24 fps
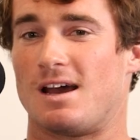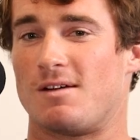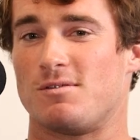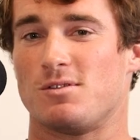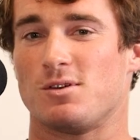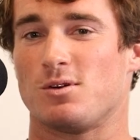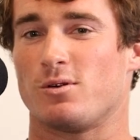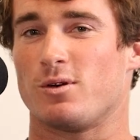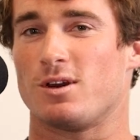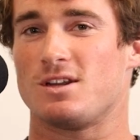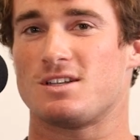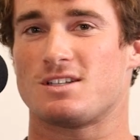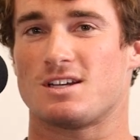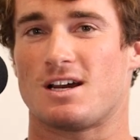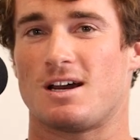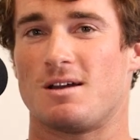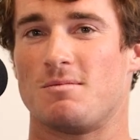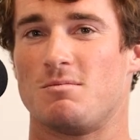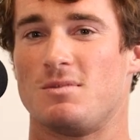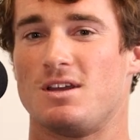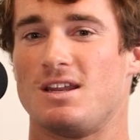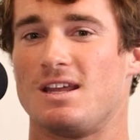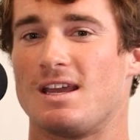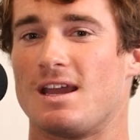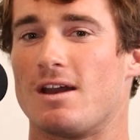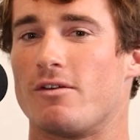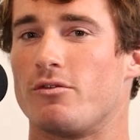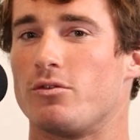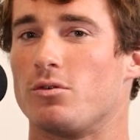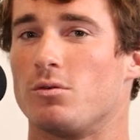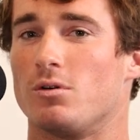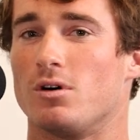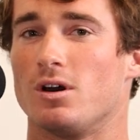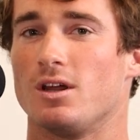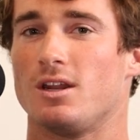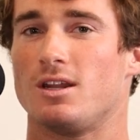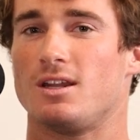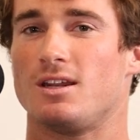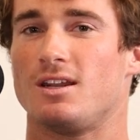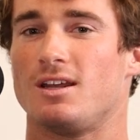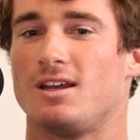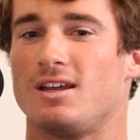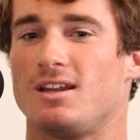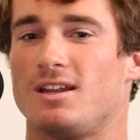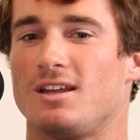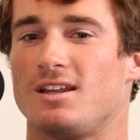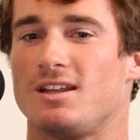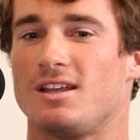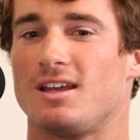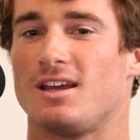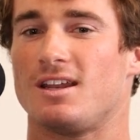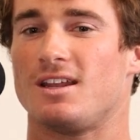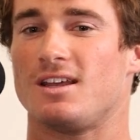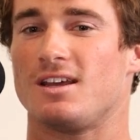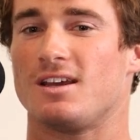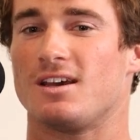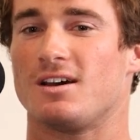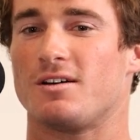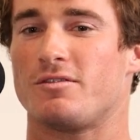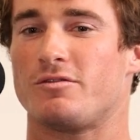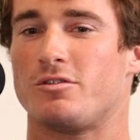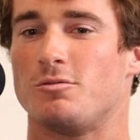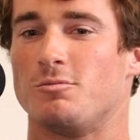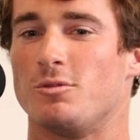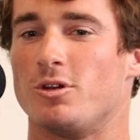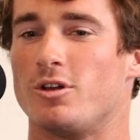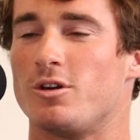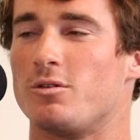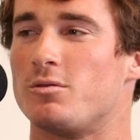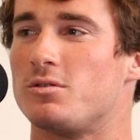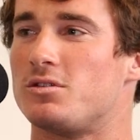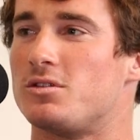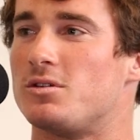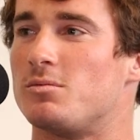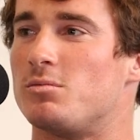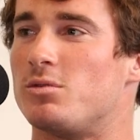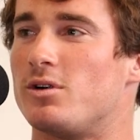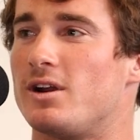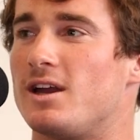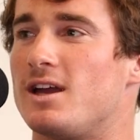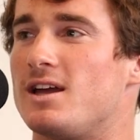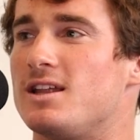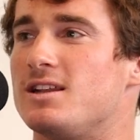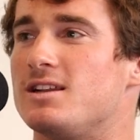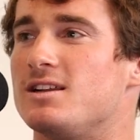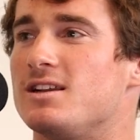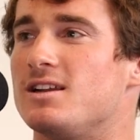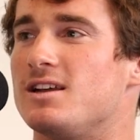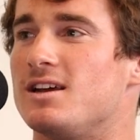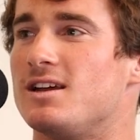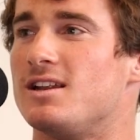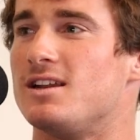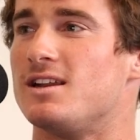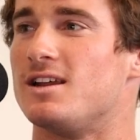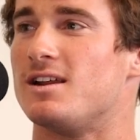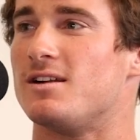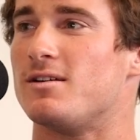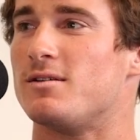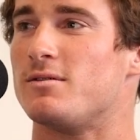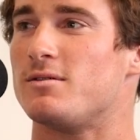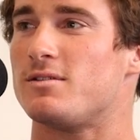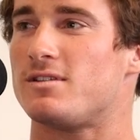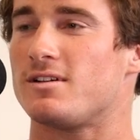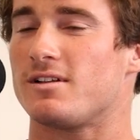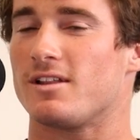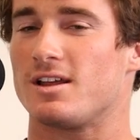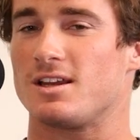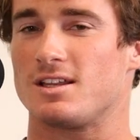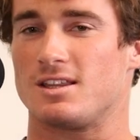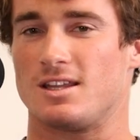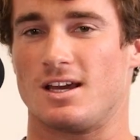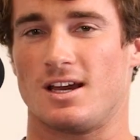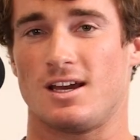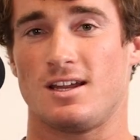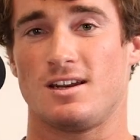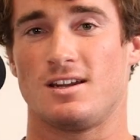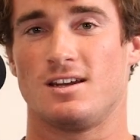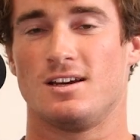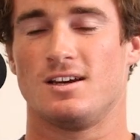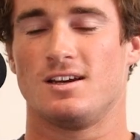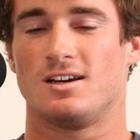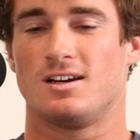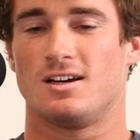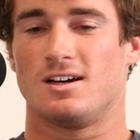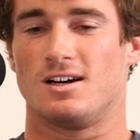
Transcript: having a great time meeting everyone and getting familiar with the brand and everything like that.